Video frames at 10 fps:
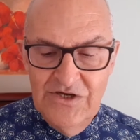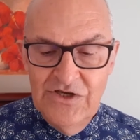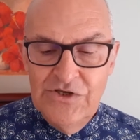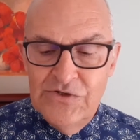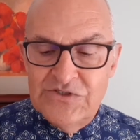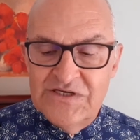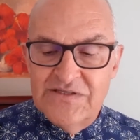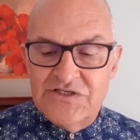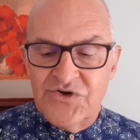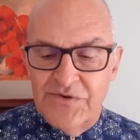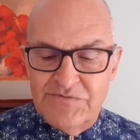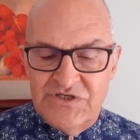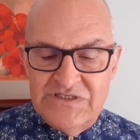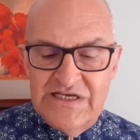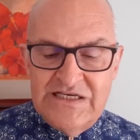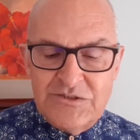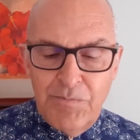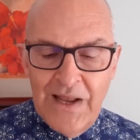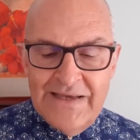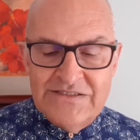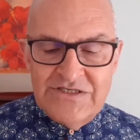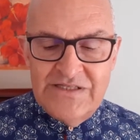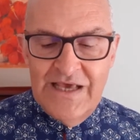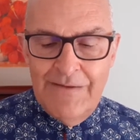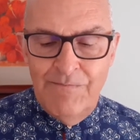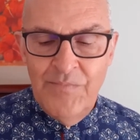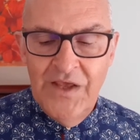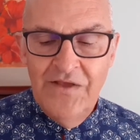Using the scriptures, he explained to them